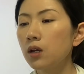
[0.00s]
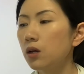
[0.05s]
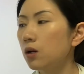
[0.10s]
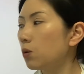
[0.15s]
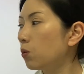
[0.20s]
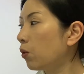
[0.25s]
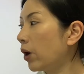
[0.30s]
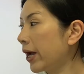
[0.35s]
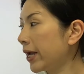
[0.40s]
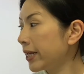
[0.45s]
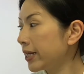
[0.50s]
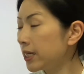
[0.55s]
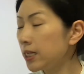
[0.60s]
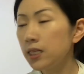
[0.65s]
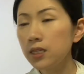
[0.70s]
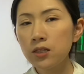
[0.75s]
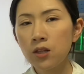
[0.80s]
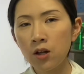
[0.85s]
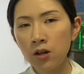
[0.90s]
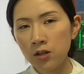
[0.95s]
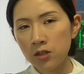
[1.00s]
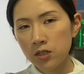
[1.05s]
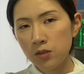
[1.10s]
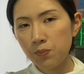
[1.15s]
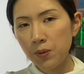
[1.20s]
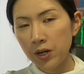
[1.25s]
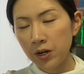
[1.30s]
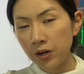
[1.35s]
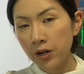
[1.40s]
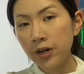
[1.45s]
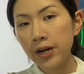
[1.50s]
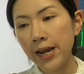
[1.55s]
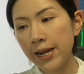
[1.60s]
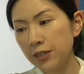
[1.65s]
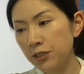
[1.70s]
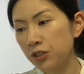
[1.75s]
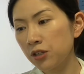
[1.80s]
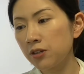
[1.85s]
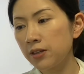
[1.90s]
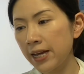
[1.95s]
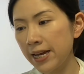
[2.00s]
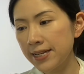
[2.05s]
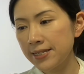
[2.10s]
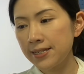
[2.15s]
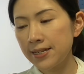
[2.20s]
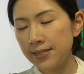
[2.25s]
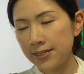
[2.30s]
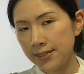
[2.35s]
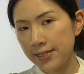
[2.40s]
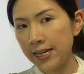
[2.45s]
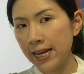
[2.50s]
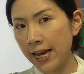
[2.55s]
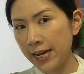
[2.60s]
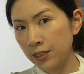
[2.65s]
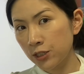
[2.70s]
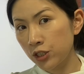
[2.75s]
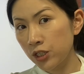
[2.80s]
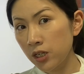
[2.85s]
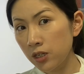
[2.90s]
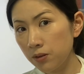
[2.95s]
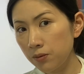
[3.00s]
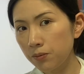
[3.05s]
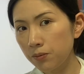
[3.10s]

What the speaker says: While the speaker actualizes the action,